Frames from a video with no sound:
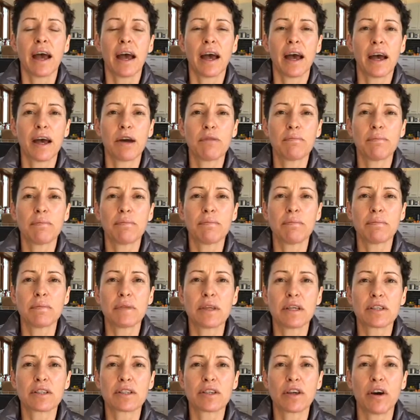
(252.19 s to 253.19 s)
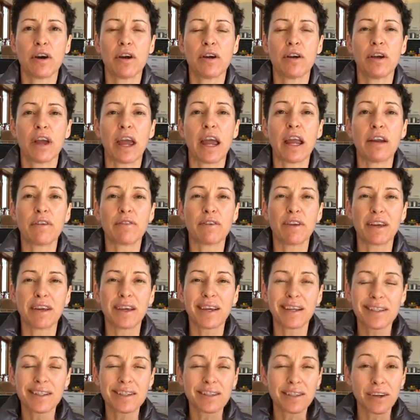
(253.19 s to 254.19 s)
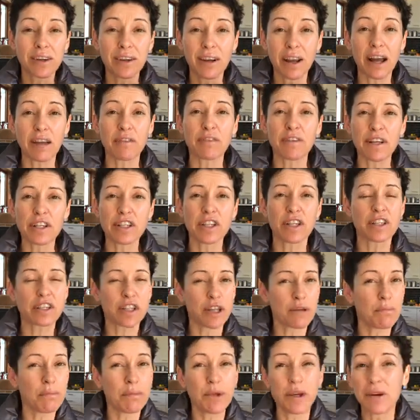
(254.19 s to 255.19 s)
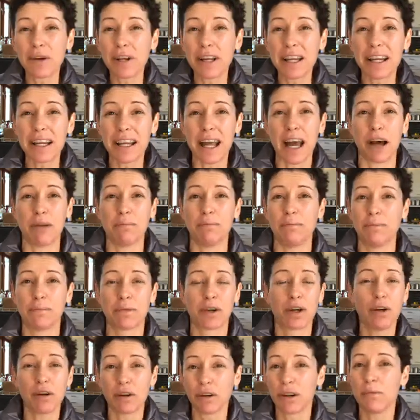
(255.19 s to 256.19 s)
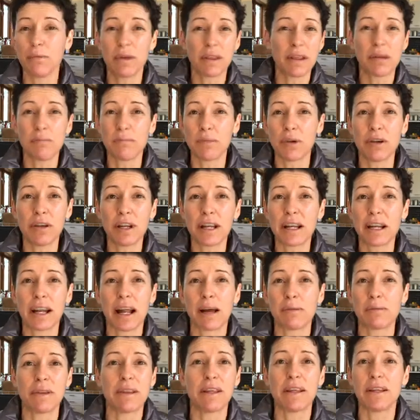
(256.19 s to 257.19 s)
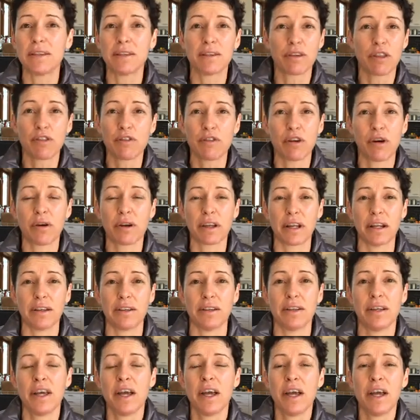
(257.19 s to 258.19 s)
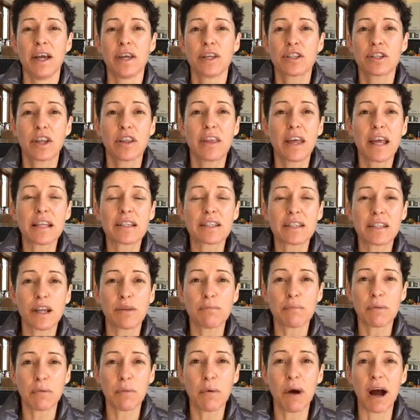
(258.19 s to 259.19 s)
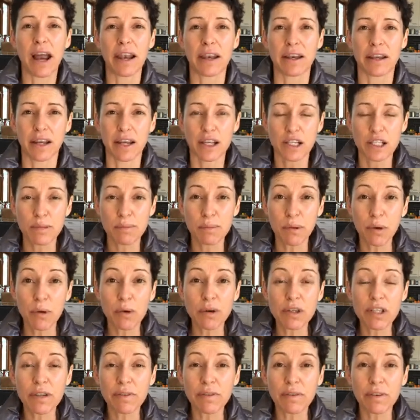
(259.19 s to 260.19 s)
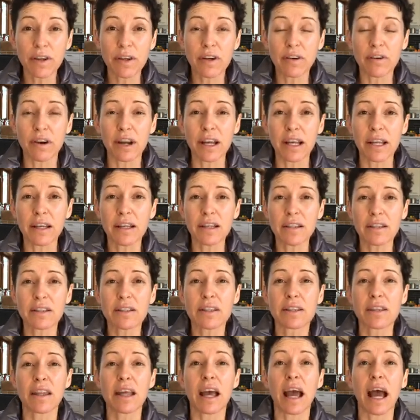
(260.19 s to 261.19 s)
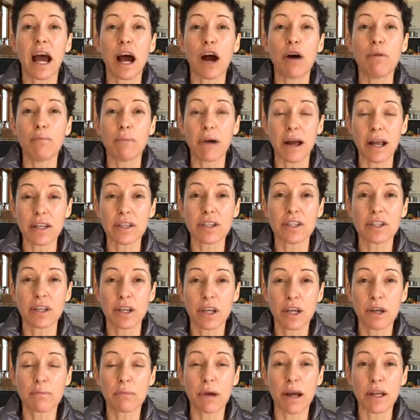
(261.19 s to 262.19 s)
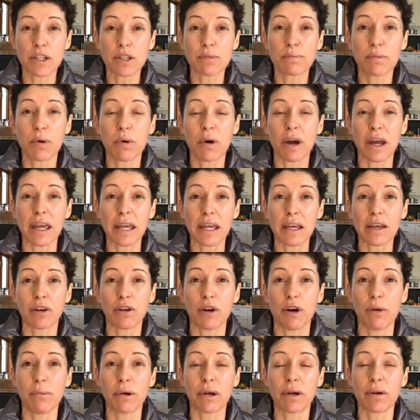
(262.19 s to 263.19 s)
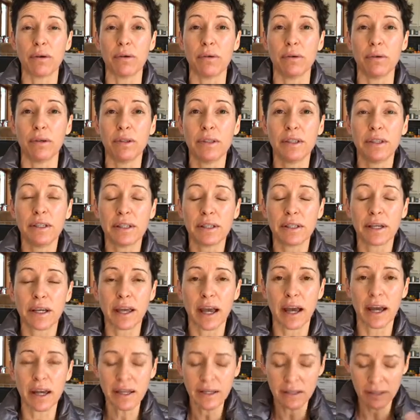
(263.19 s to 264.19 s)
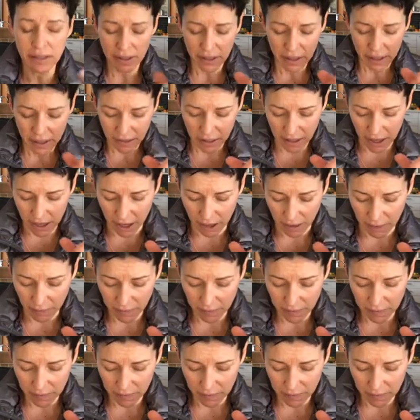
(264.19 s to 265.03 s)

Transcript: And if your kids don't like veggies, then muley it up. Cook them and then muley it up and then throw it in. So that's number 1. Explore different ingredients that are much, much more economical. Okay? Now,